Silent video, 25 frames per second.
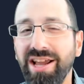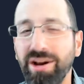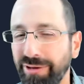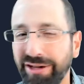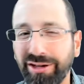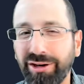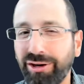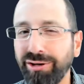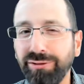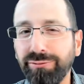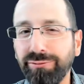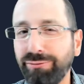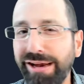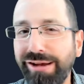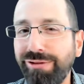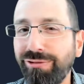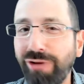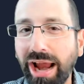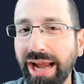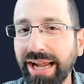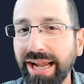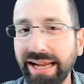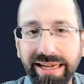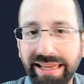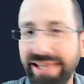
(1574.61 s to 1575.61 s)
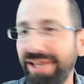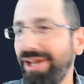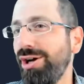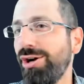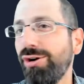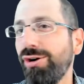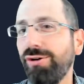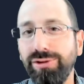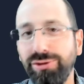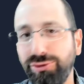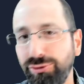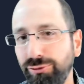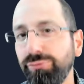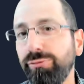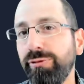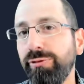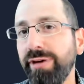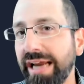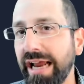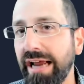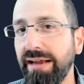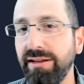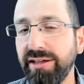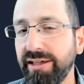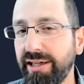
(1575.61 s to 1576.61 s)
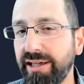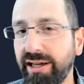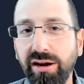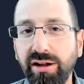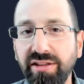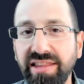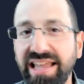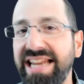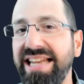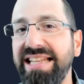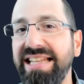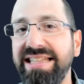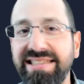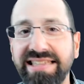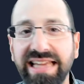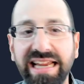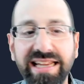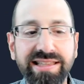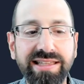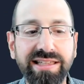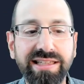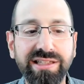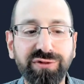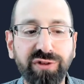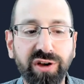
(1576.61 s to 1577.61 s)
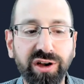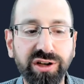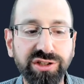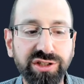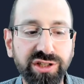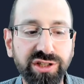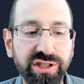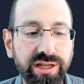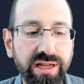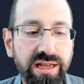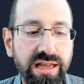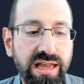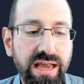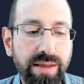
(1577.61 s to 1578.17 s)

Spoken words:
We could rewrite it here and do realloc and all that inside this function.